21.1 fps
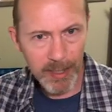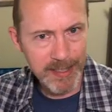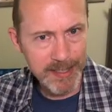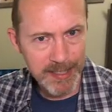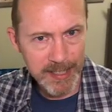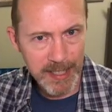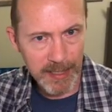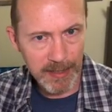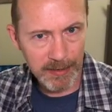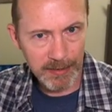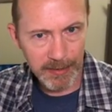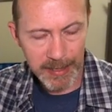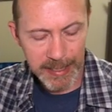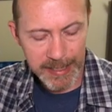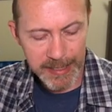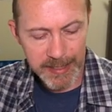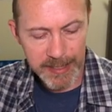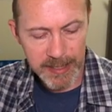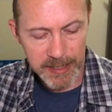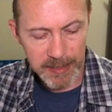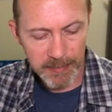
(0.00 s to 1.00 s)
to say
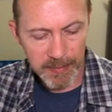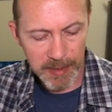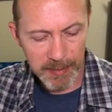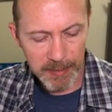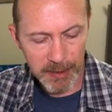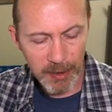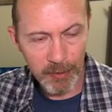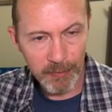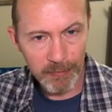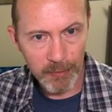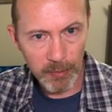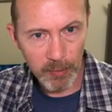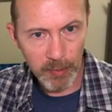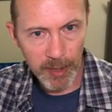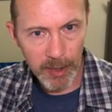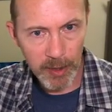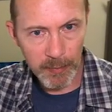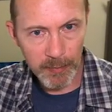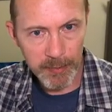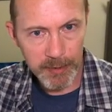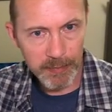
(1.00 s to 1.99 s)
lazy, maybe
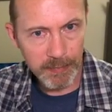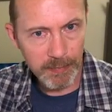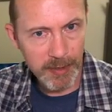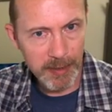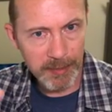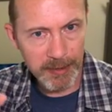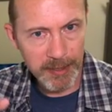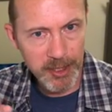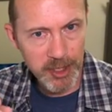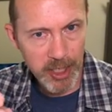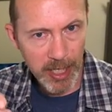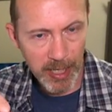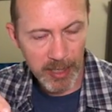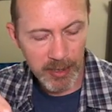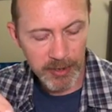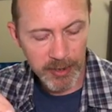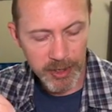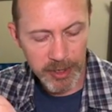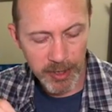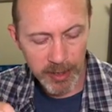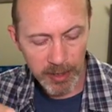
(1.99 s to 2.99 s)
overwhelmed, maybe
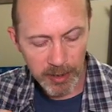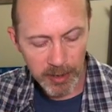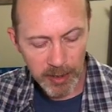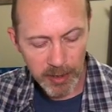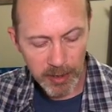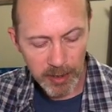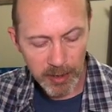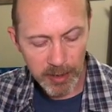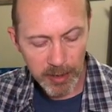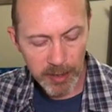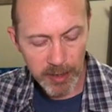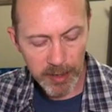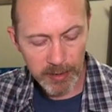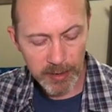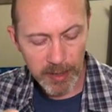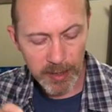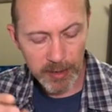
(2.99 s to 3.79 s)
challenging, in that